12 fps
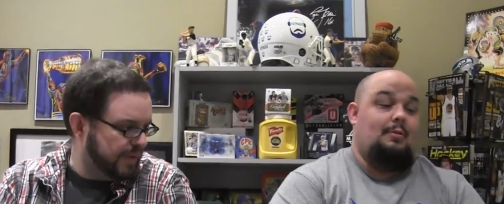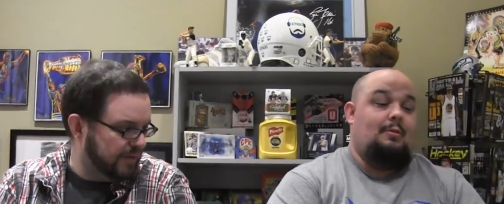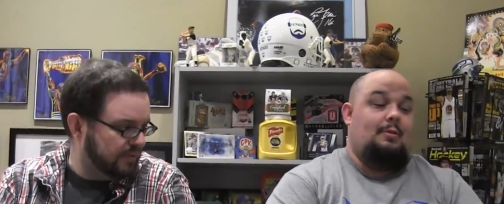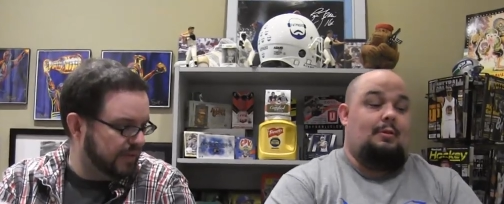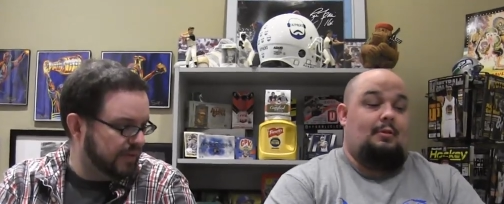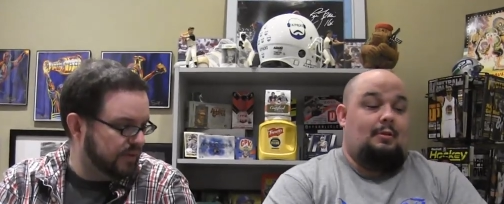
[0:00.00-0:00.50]

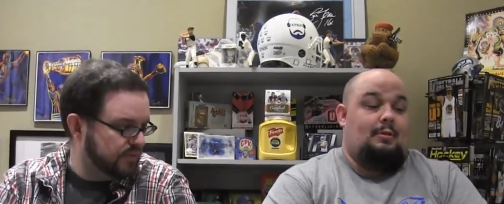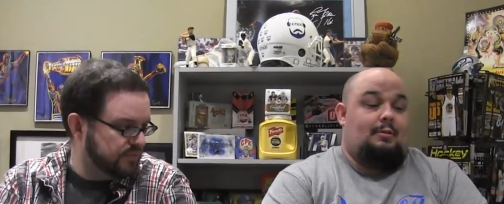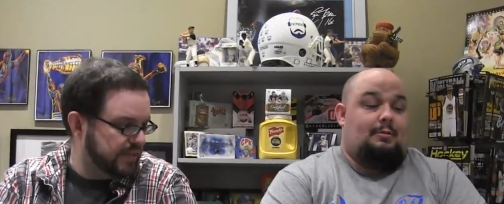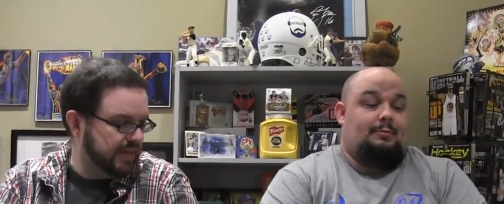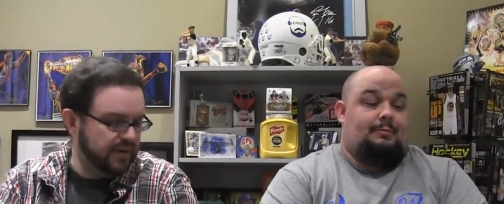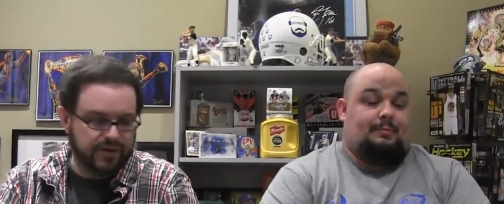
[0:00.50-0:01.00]

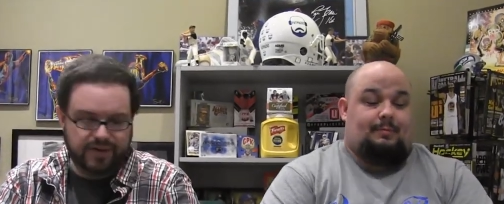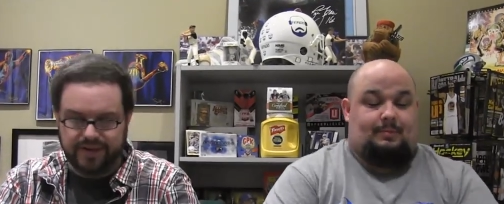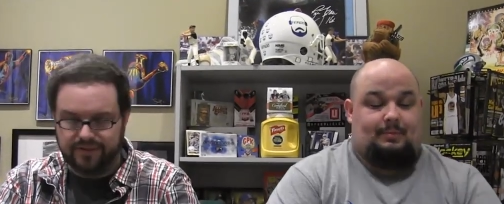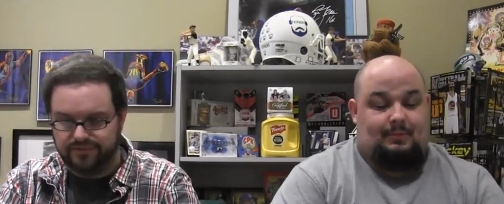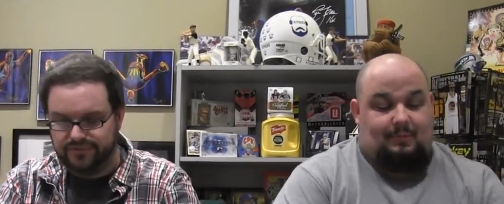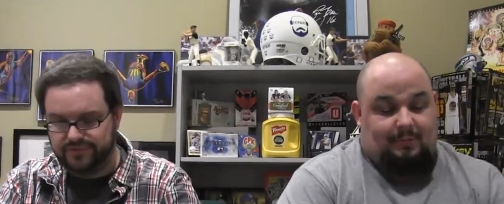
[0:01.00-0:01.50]
Speaker 1: parallels. They all
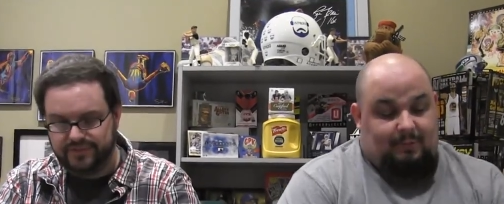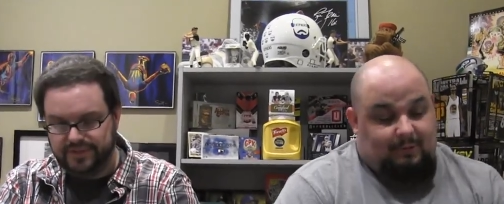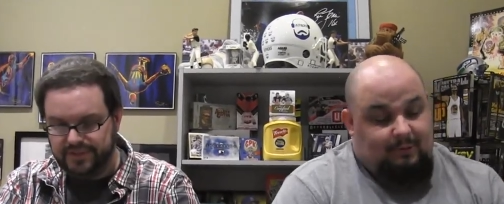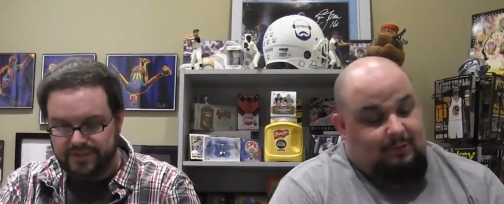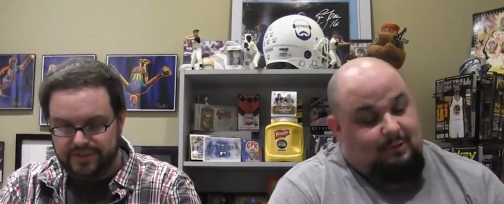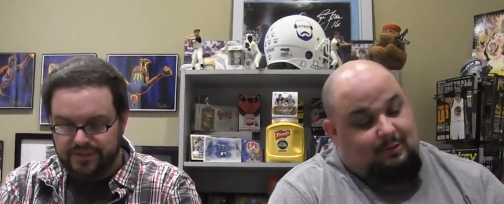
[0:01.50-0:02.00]
have
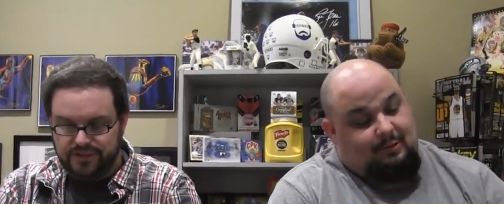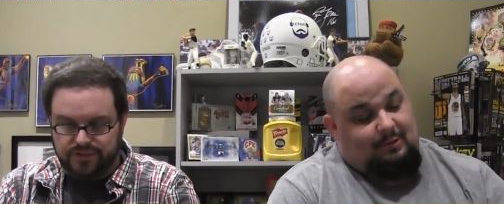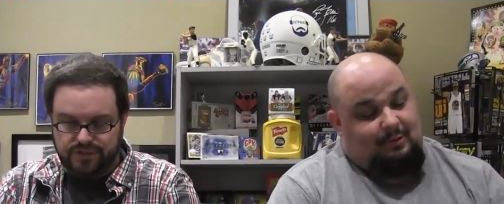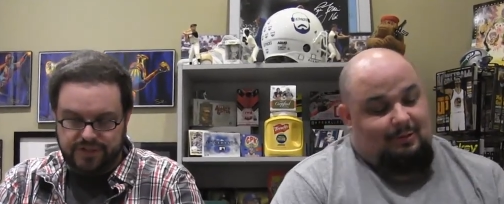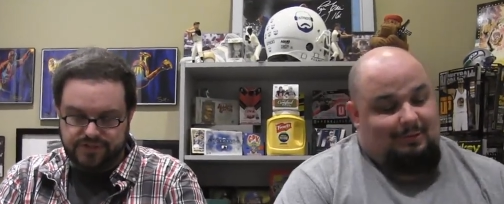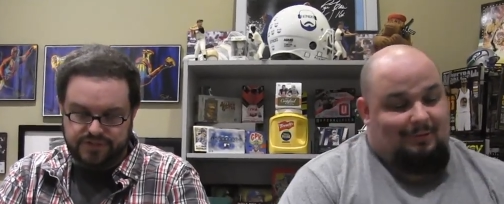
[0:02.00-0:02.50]

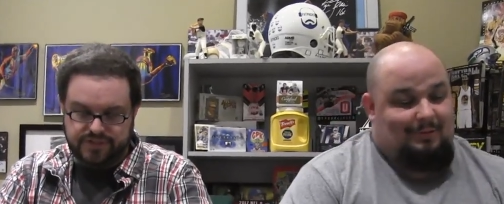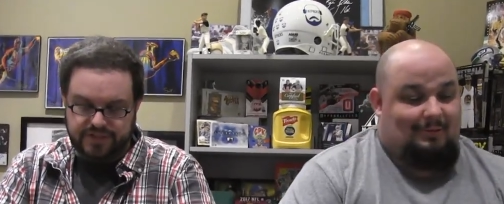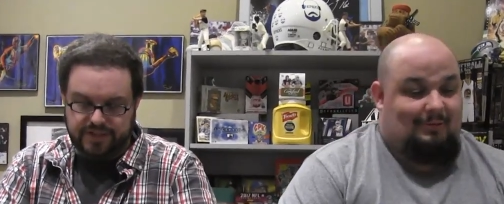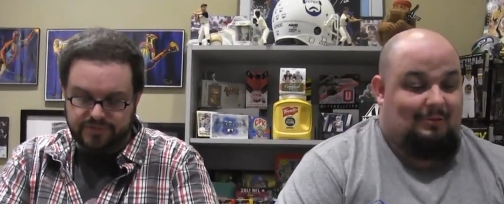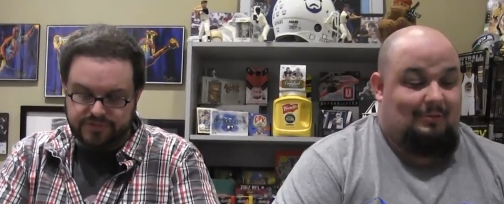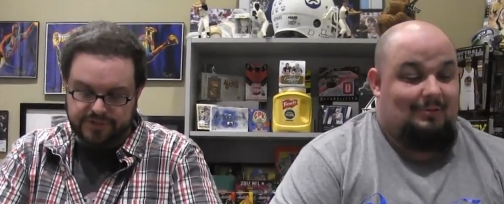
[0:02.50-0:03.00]
crazy
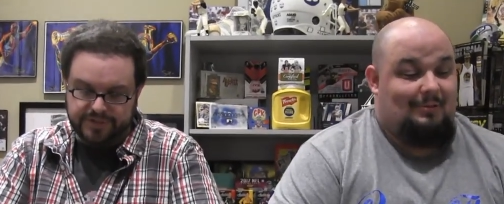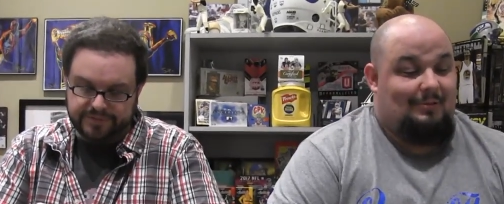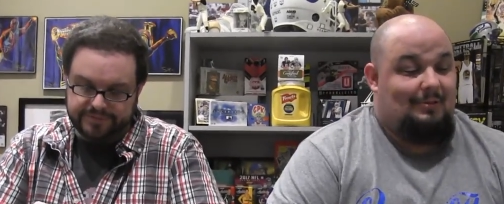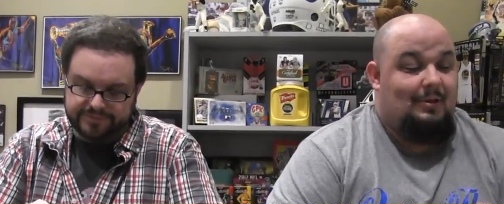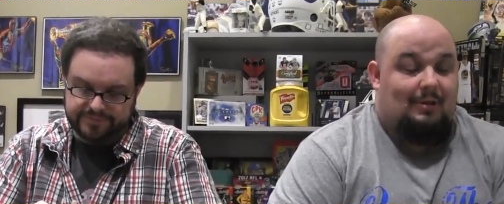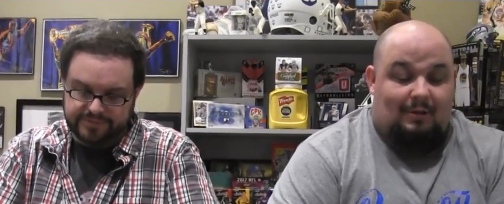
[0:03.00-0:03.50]
stuff.
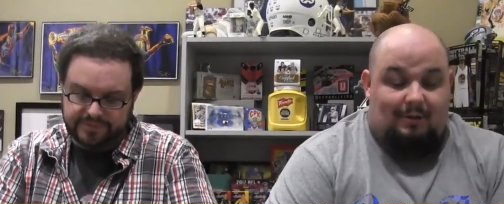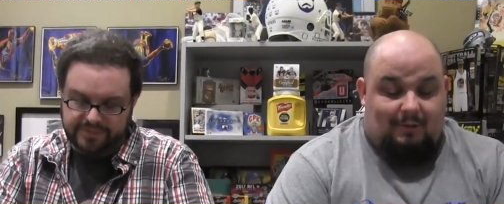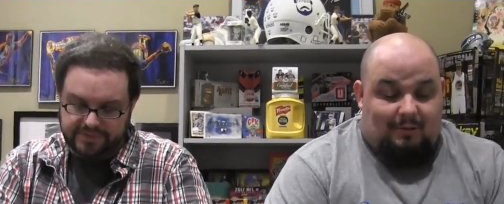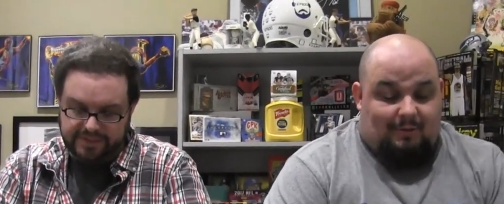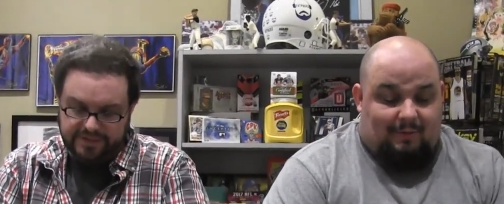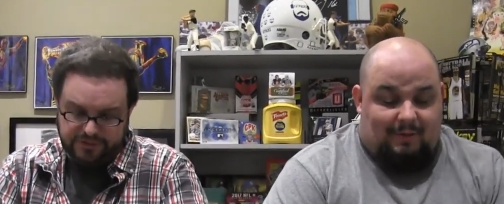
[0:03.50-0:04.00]
So
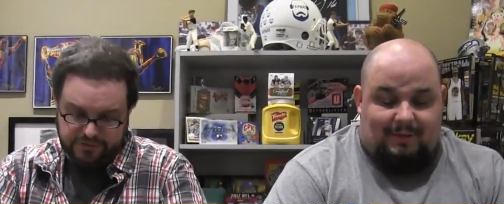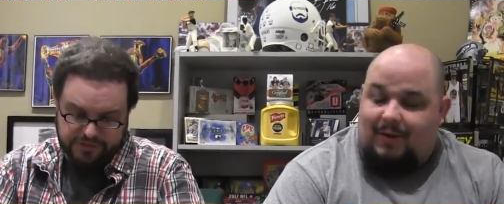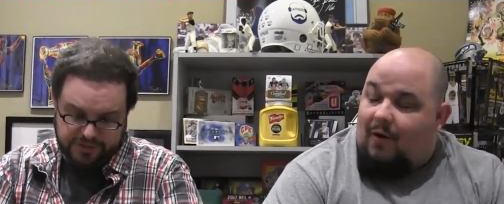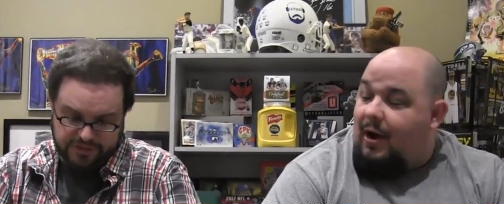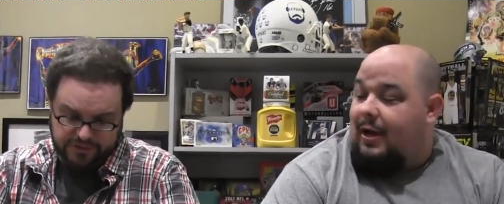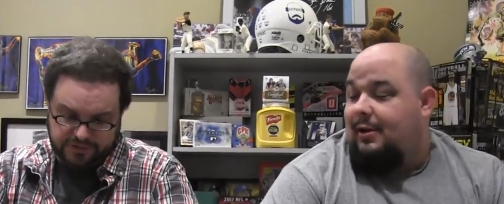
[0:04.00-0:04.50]
let's
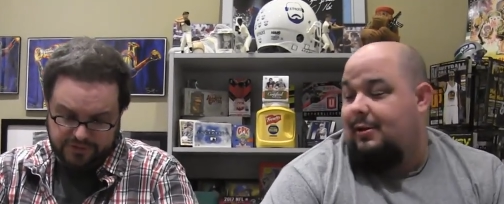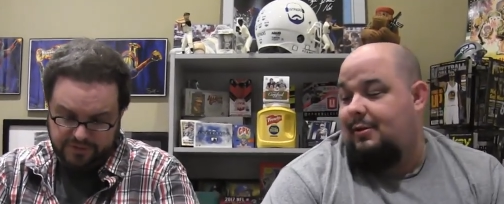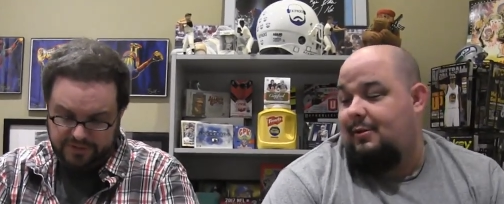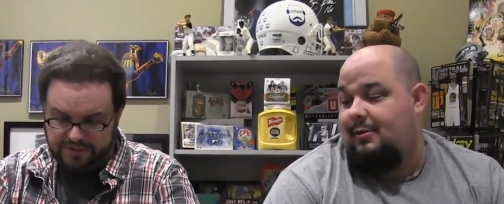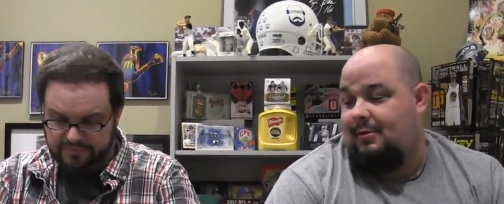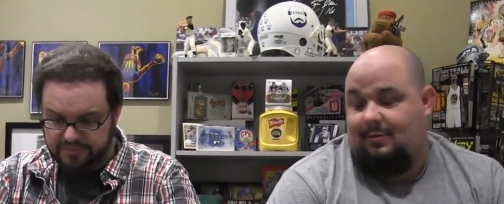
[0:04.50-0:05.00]
do it.
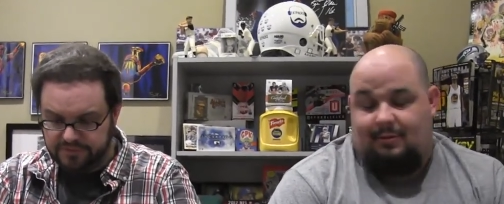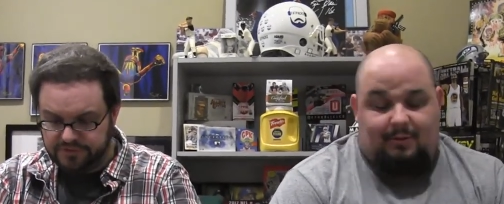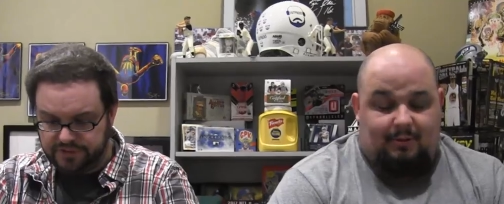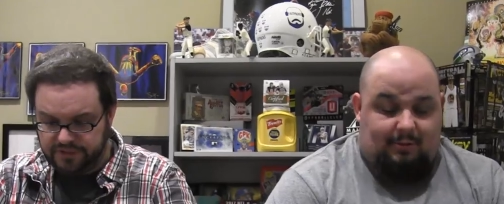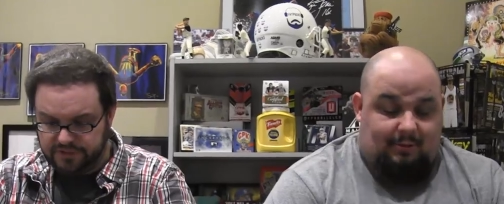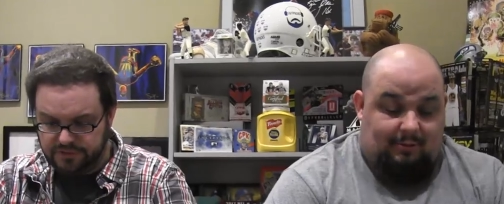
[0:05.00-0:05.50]
Yeah,
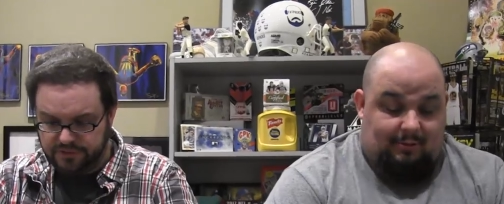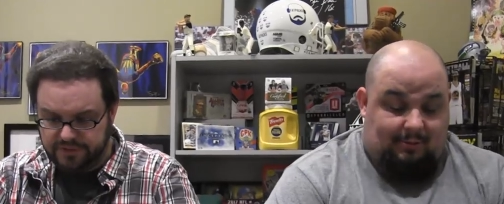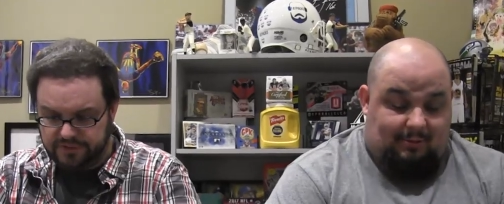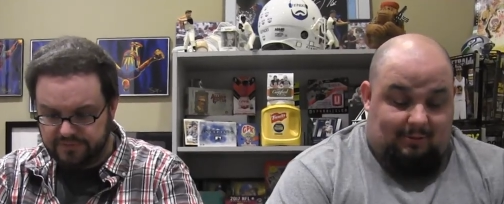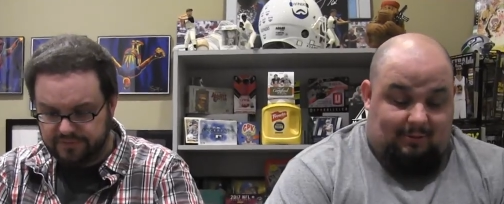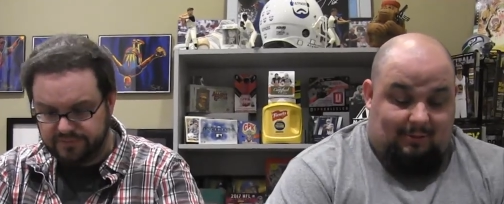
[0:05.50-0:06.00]
let's get into
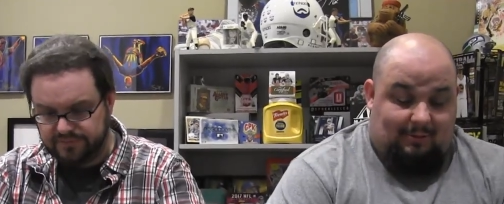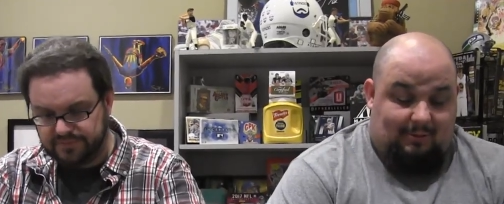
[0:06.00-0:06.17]
it.